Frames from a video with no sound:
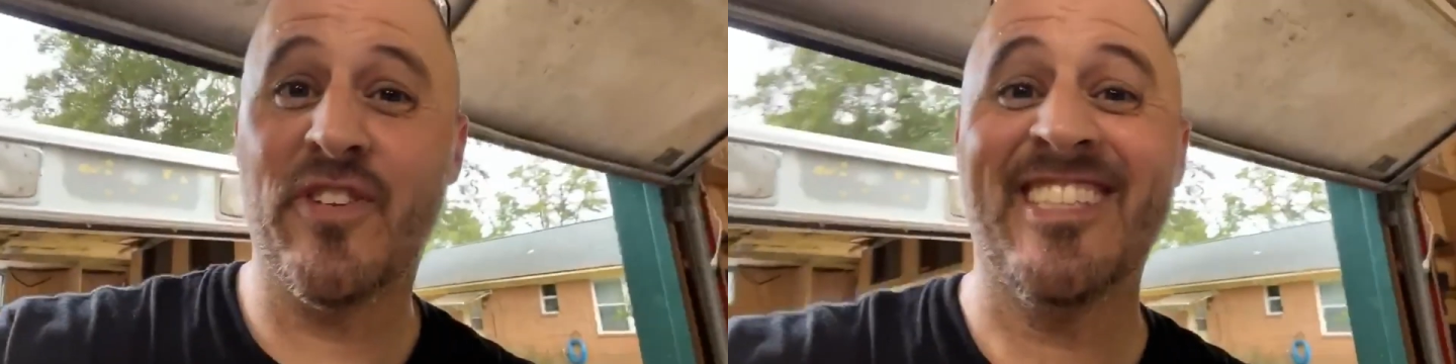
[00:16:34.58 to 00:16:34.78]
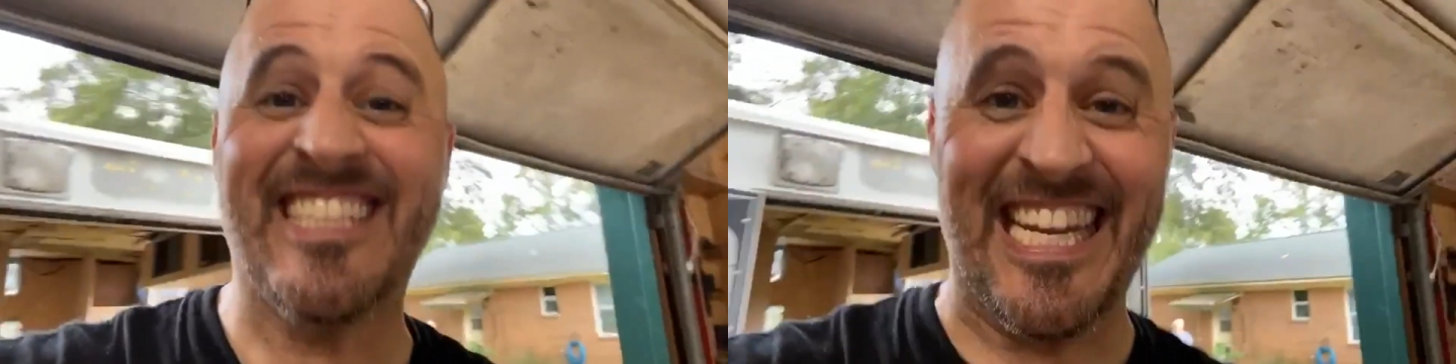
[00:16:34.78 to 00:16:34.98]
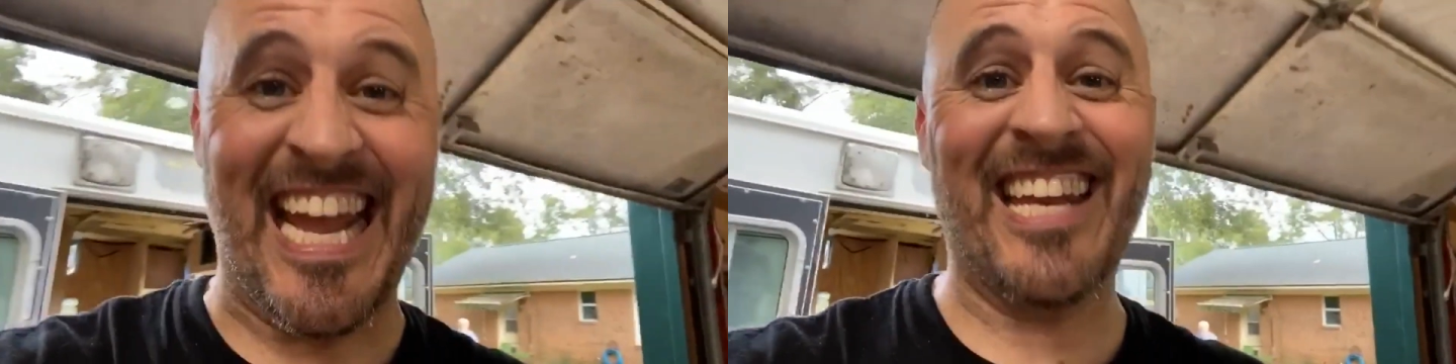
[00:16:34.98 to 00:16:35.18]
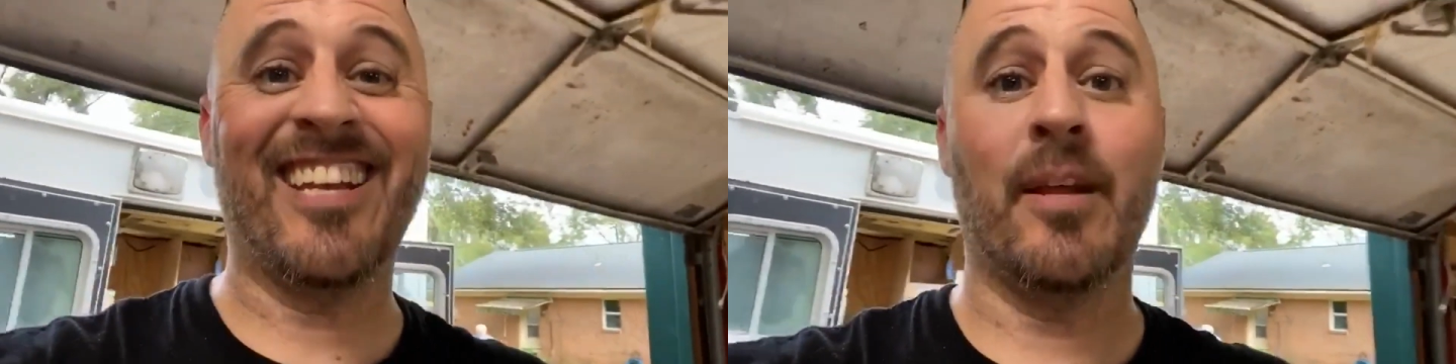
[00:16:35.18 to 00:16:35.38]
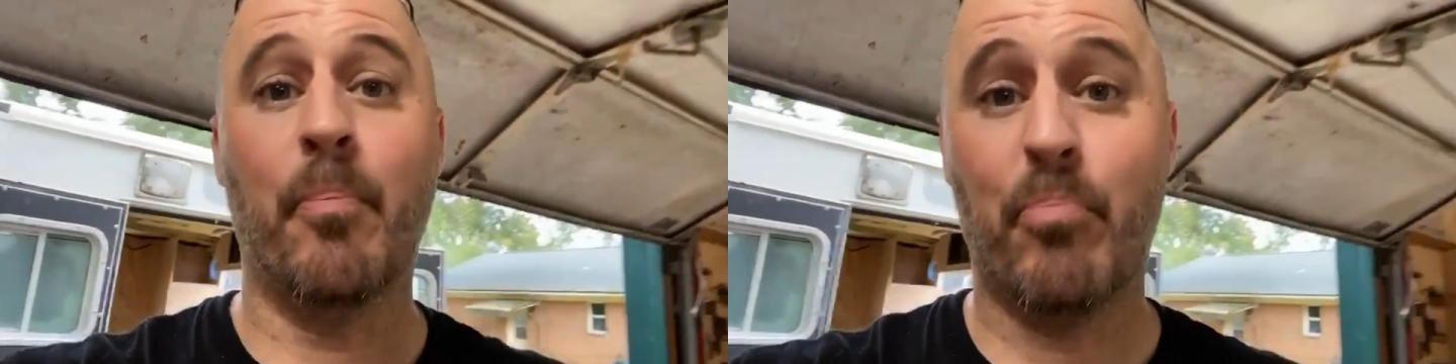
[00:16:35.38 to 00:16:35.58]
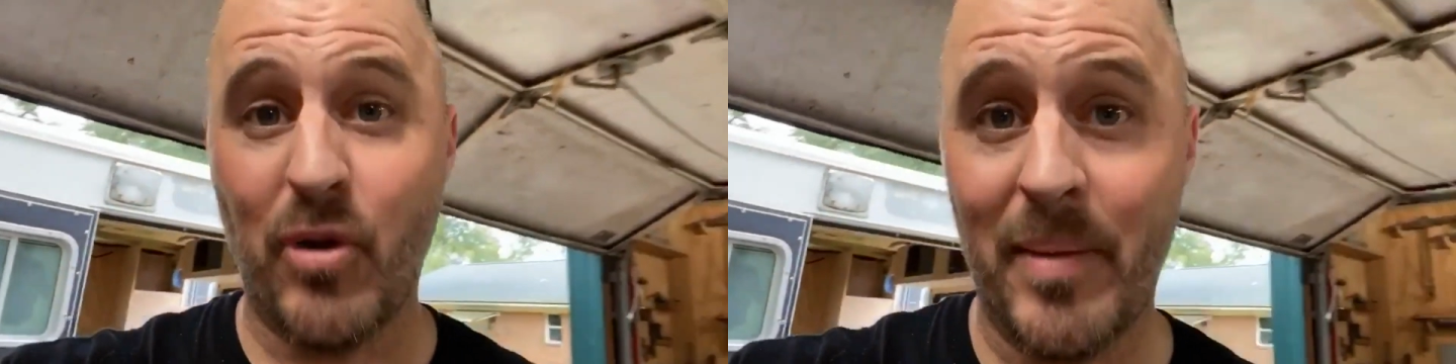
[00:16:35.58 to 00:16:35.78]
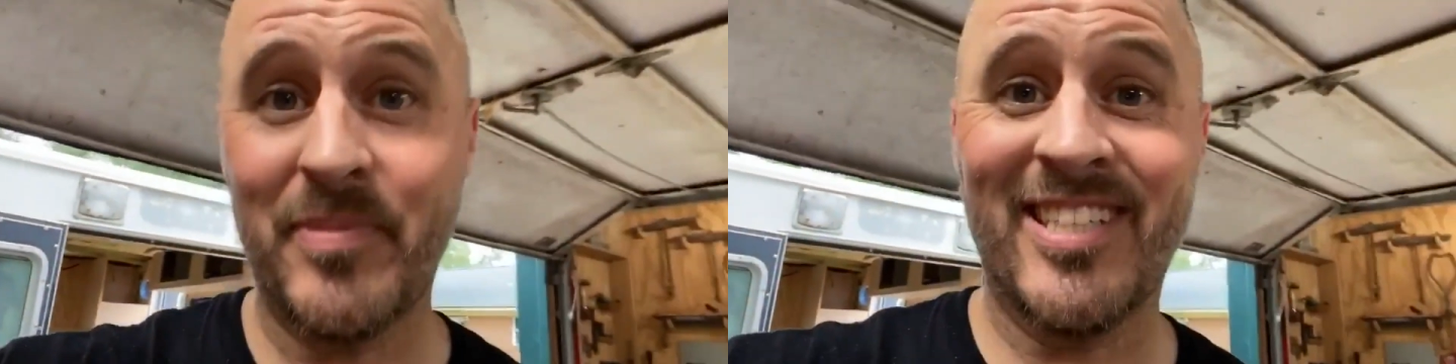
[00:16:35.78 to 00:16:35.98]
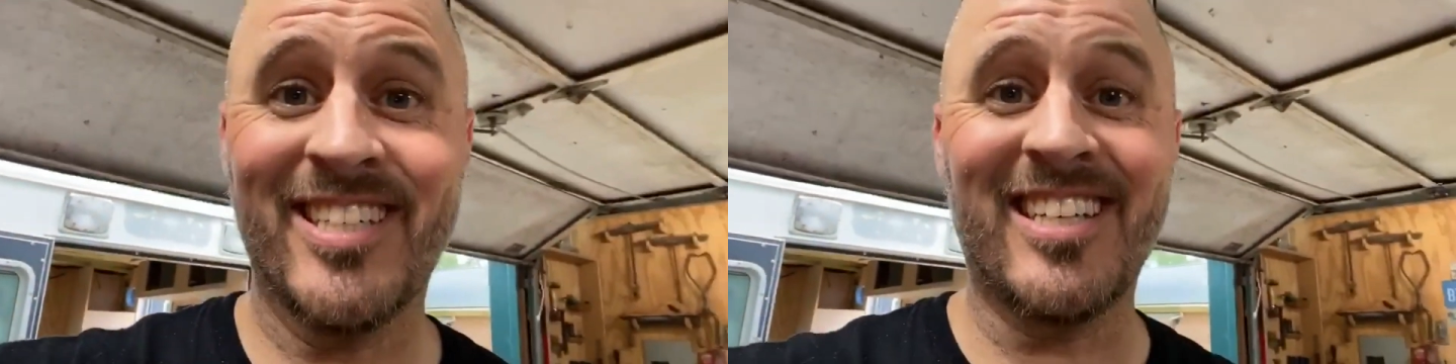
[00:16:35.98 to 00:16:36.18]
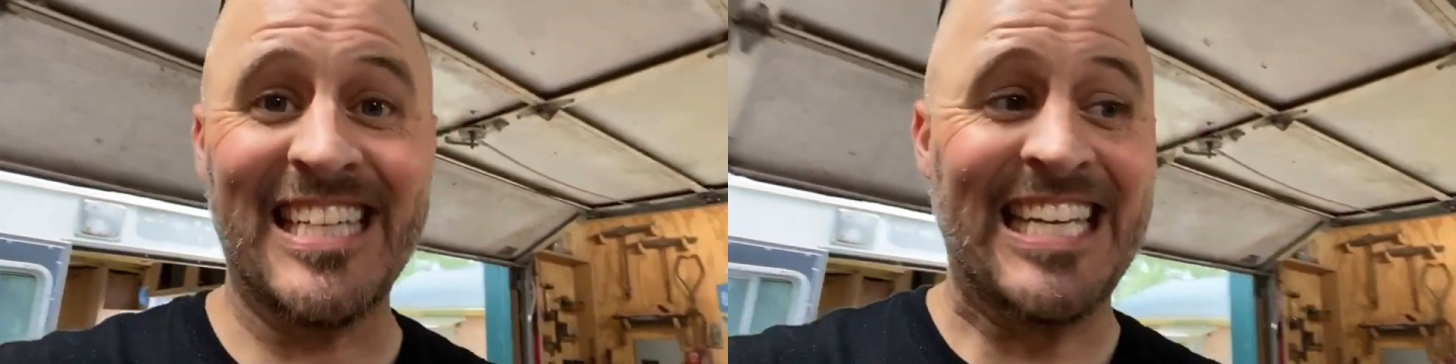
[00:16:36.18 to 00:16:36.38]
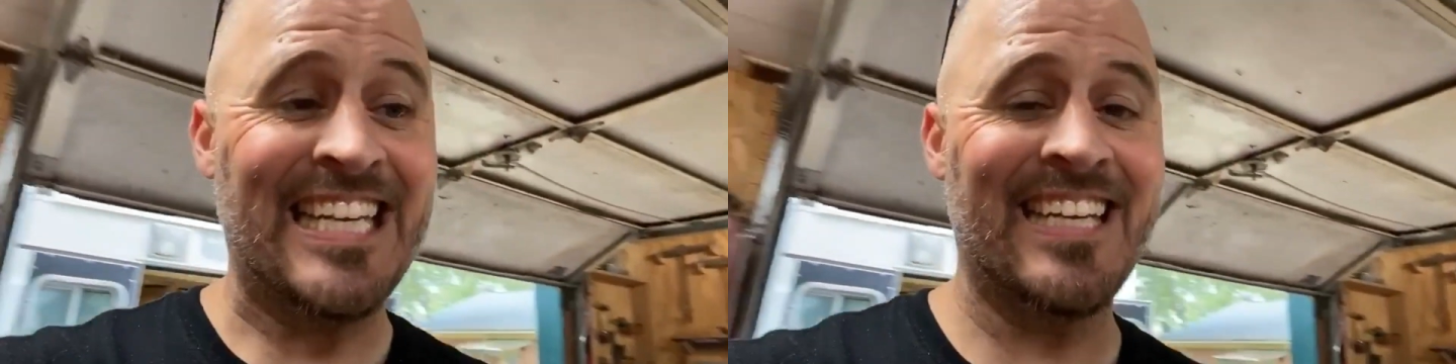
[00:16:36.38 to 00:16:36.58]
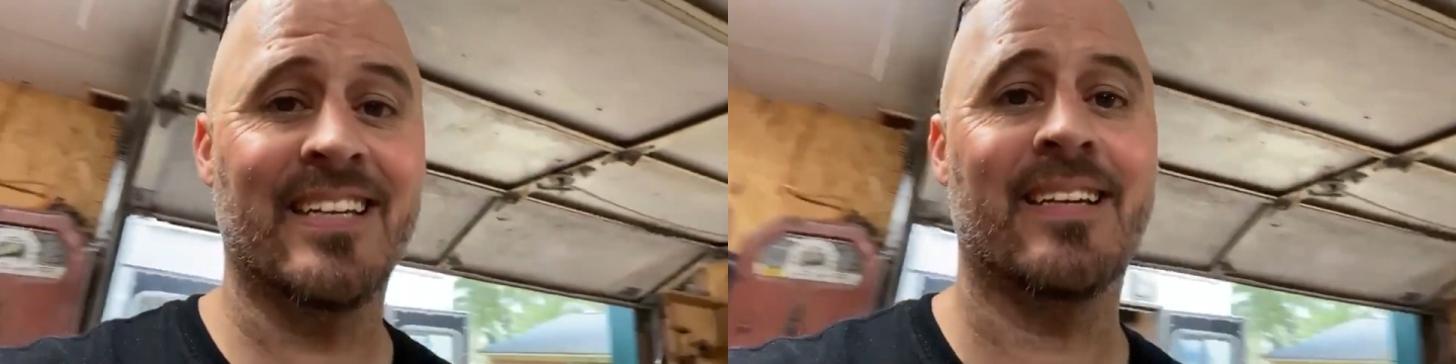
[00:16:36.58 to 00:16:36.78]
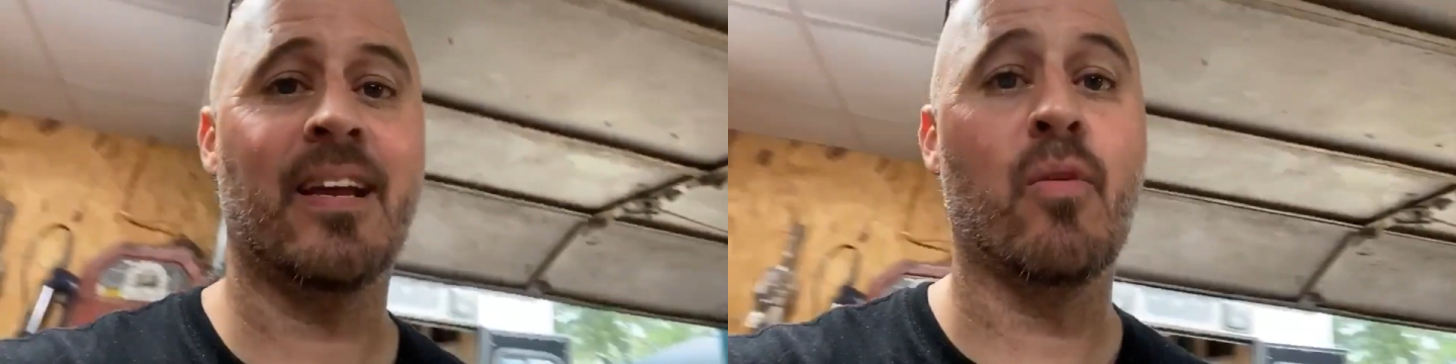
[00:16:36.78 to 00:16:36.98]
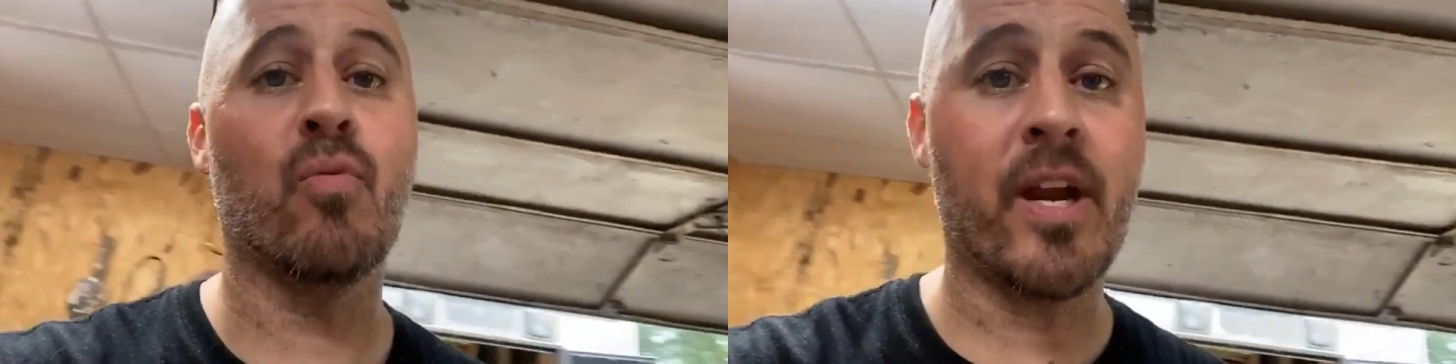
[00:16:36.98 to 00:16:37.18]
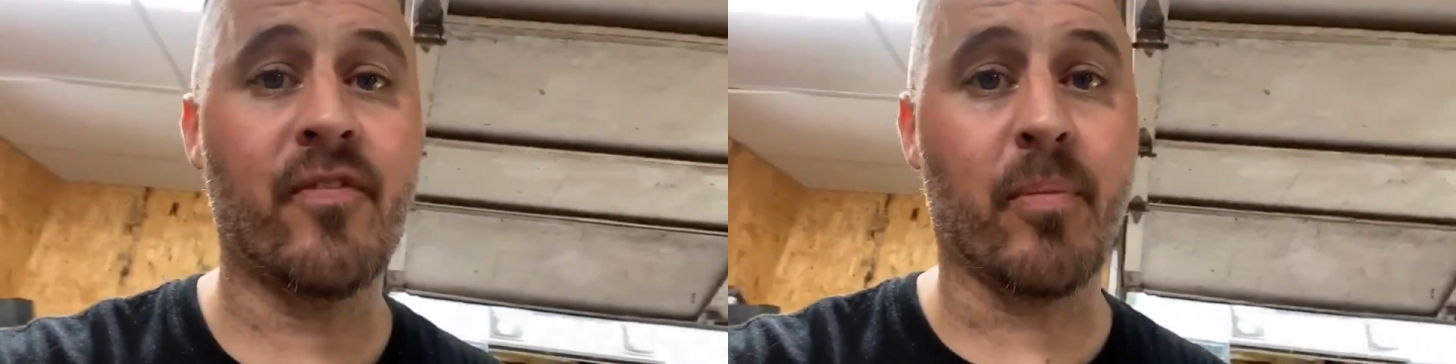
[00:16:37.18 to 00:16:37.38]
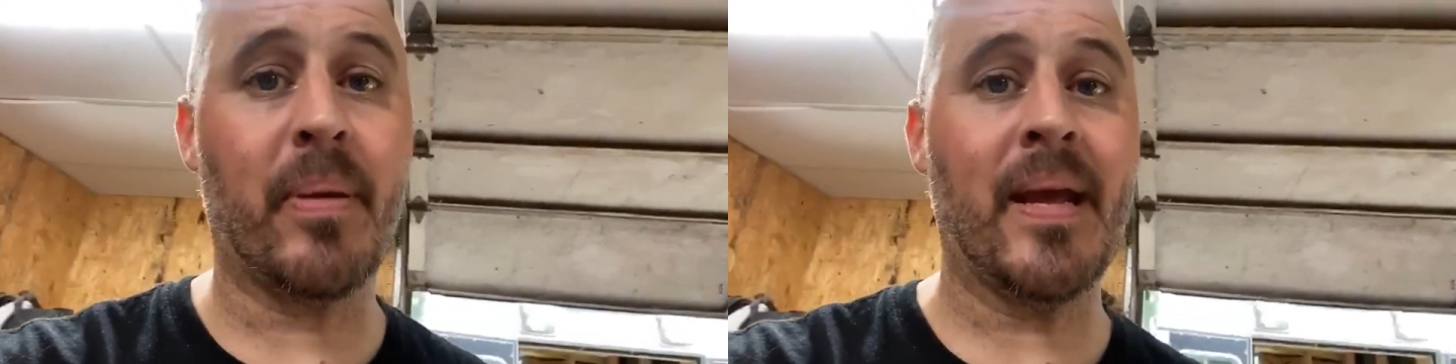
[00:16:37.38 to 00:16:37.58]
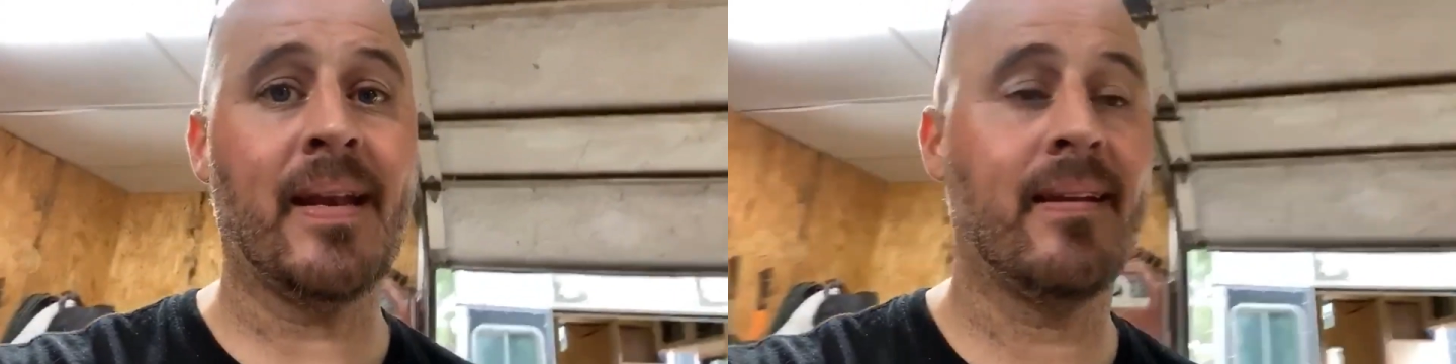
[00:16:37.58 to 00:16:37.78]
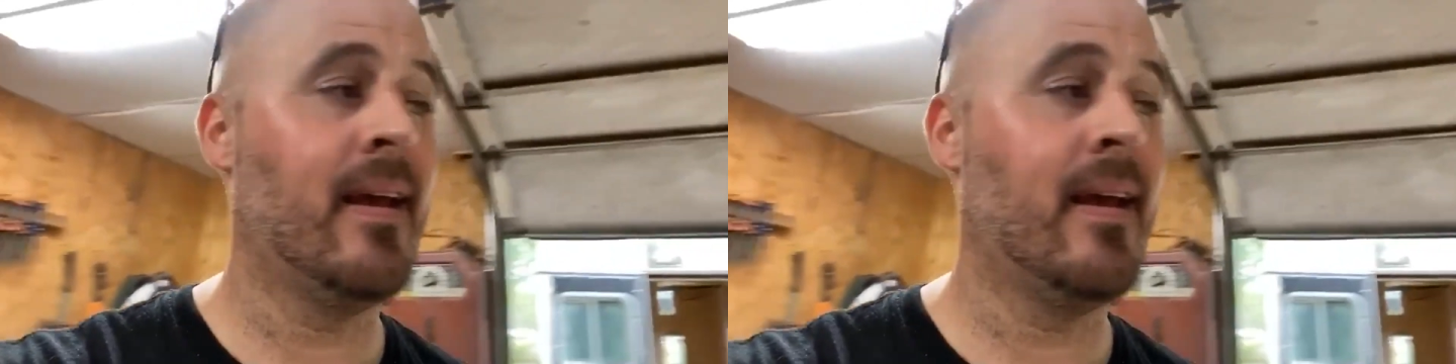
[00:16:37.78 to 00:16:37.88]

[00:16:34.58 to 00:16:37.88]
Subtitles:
sanded, prepped, cleaned, and ready for paint.